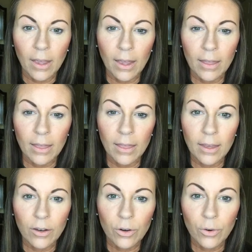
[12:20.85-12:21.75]
And
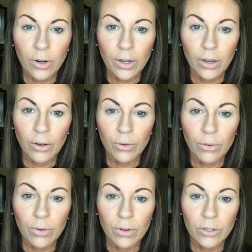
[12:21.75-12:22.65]
then you're going to
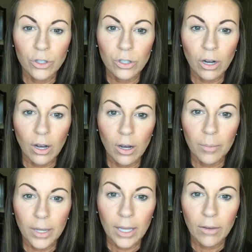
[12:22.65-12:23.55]
go
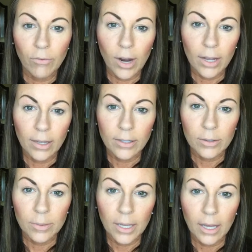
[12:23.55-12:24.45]
shop
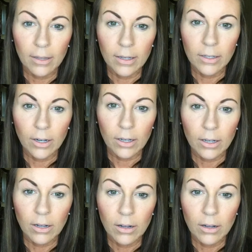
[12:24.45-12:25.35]

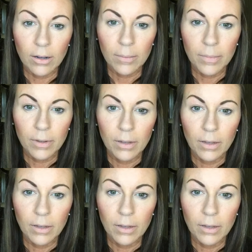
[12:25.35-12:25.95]
radlasheswithkelly.com.